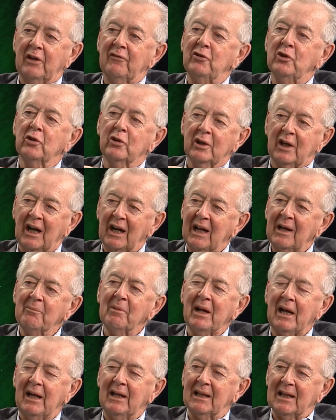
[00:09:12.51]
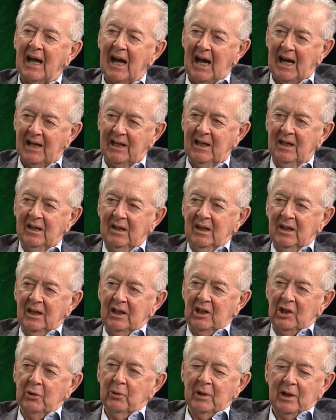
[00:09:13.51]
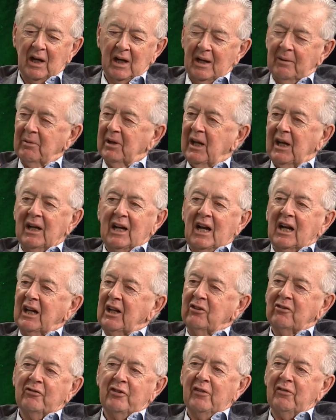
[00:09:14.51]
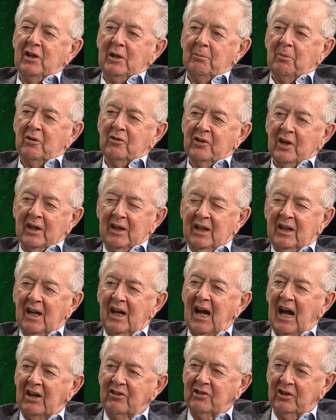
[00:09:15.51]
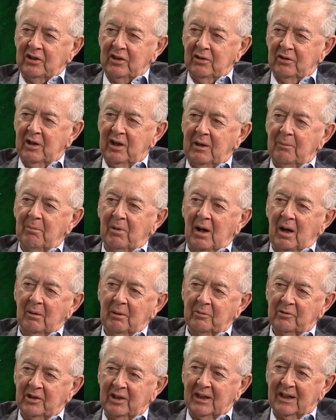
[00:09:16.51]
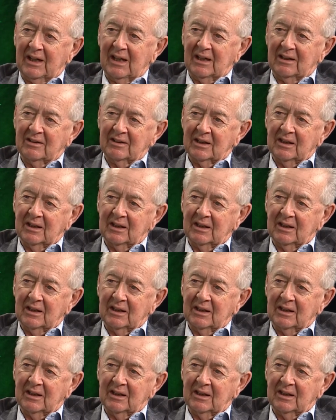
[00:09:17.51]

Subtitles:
If you could eliminate that, you would eliminate at least 50% of the national unity problems in the country.